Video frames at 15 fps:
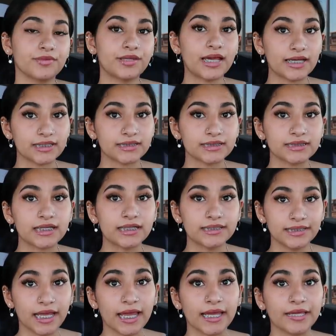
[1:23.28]
Yes, a
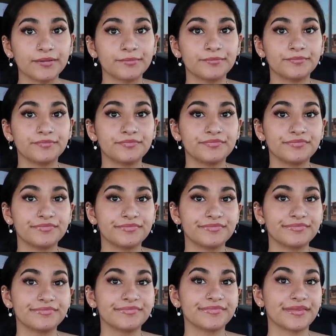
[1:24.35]
date.
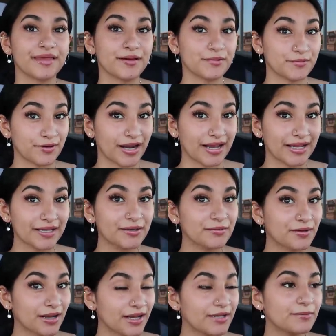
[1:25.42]
Right,
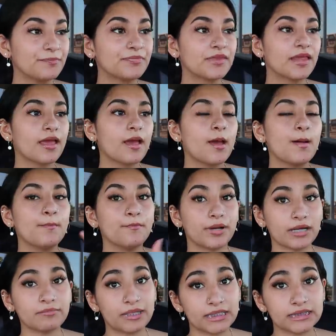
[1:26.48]
right?
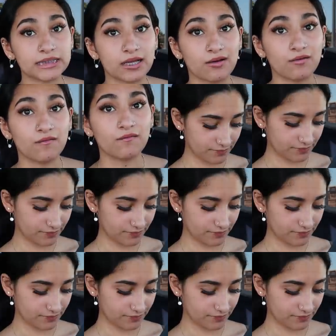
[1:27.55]
By myself.